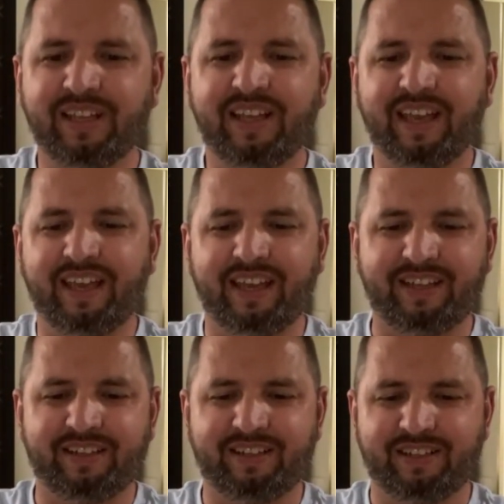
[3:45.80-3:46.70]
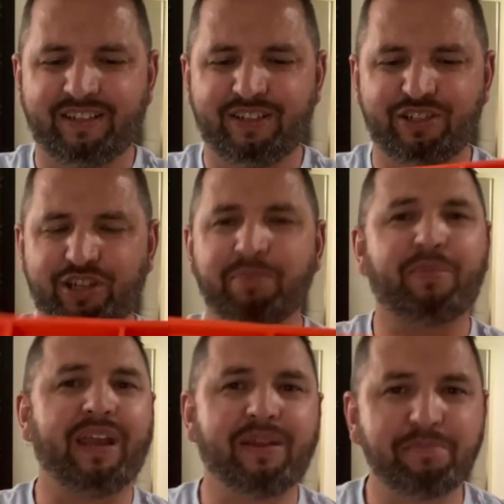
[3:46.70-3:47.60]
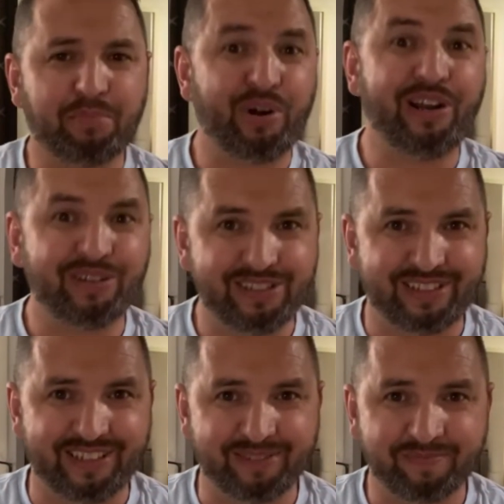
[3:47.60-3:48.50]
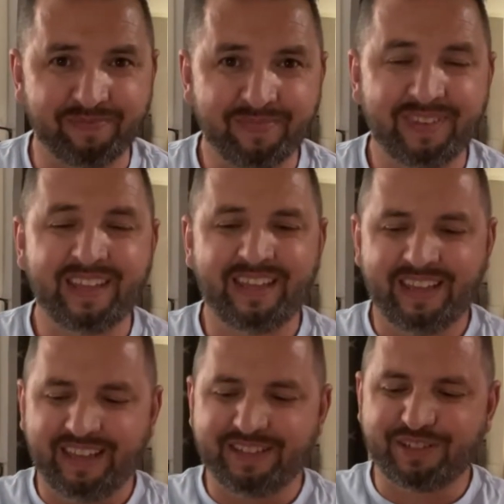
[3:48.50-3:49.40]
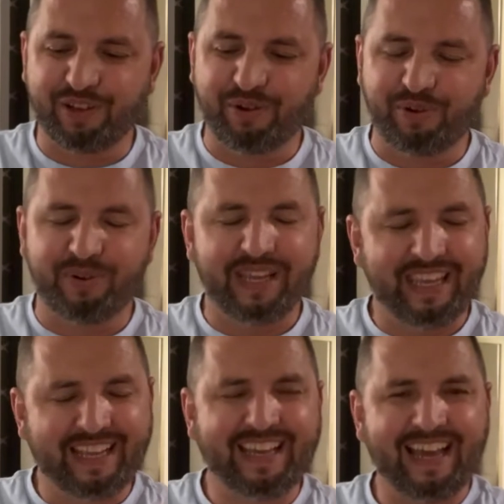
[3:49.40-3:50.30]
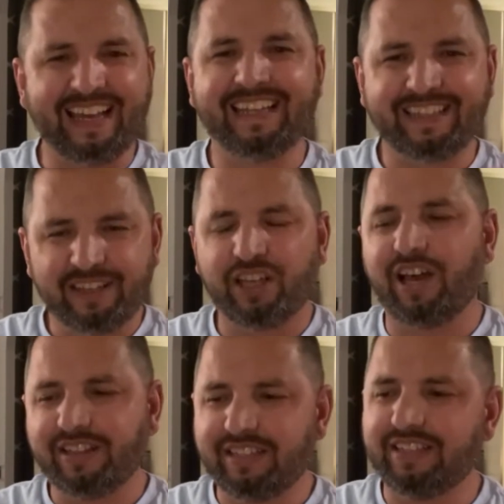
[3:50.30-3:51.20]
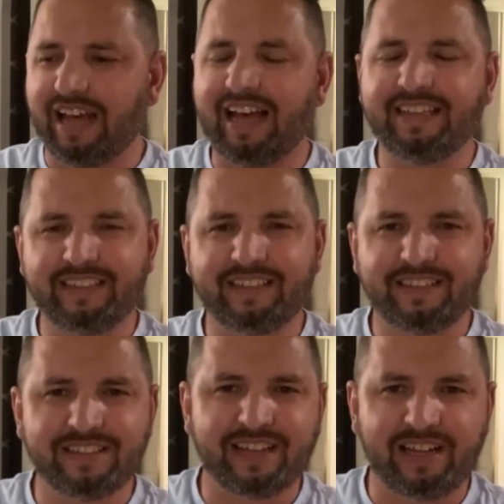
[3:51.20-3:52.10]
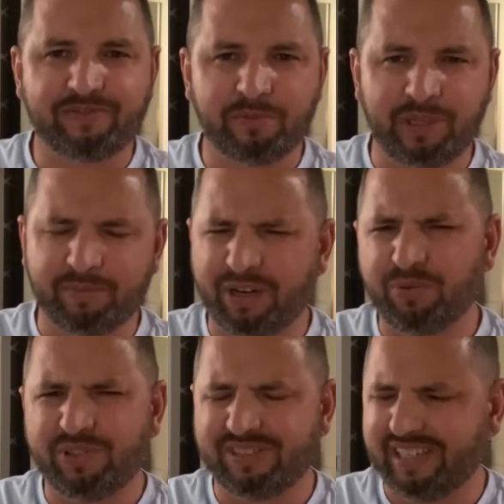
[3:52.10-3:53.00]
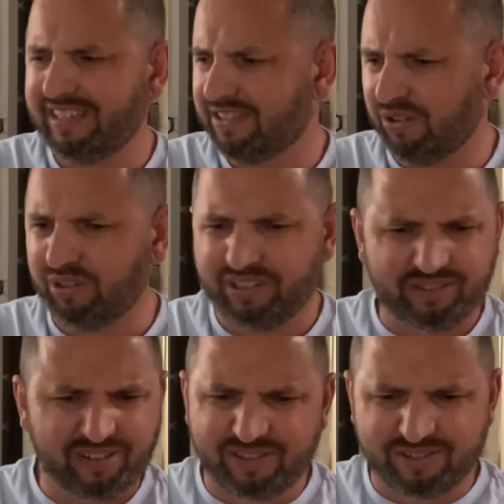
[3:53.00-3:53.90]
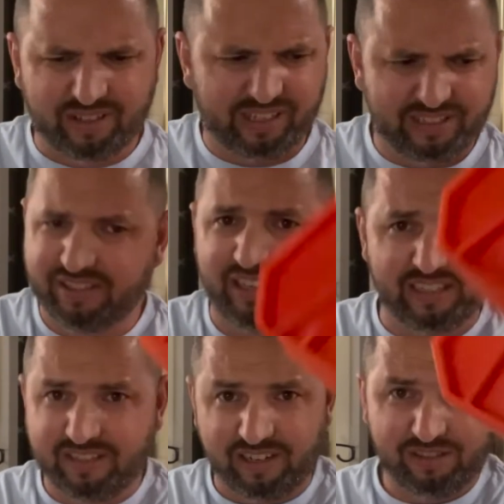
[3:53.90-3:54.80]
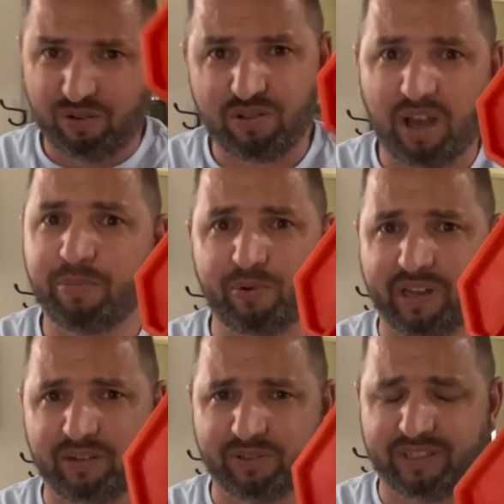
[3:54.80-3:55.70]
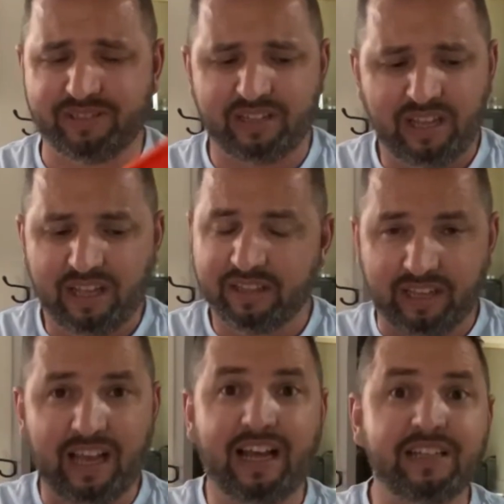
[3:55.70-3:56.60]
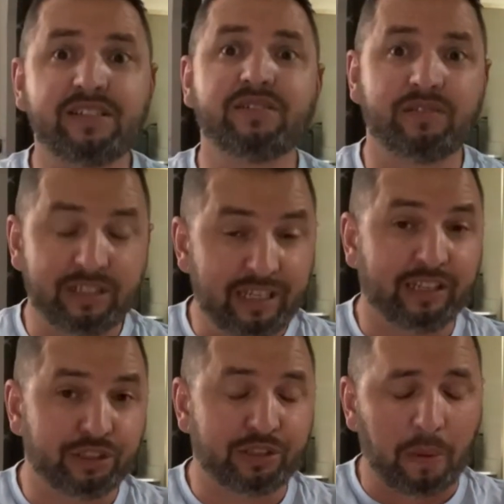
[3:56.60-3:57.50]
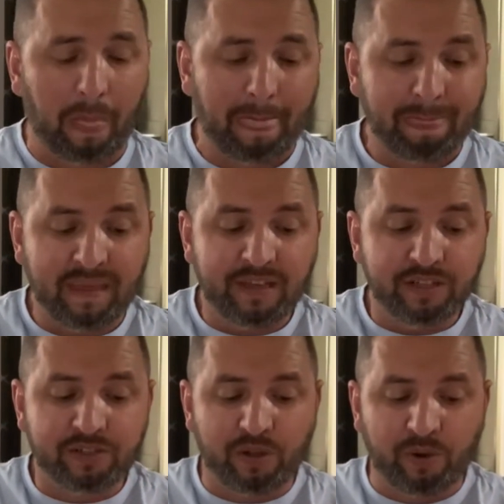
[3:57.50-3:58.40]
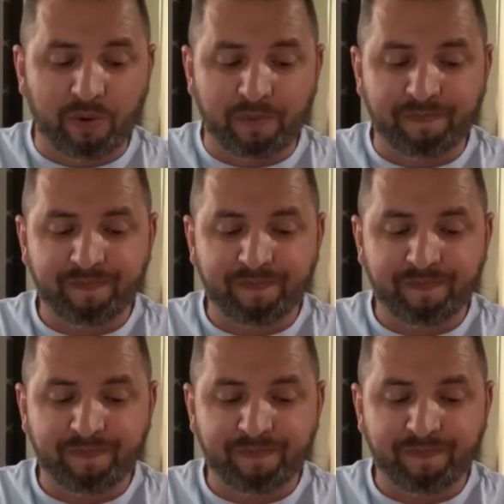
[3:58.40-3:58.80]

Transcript: and she could bake brownies in. So he kind of got the idea and design from them. I don't want to say he stole it, because he's got his own copyright on this. The guy's intelligent. So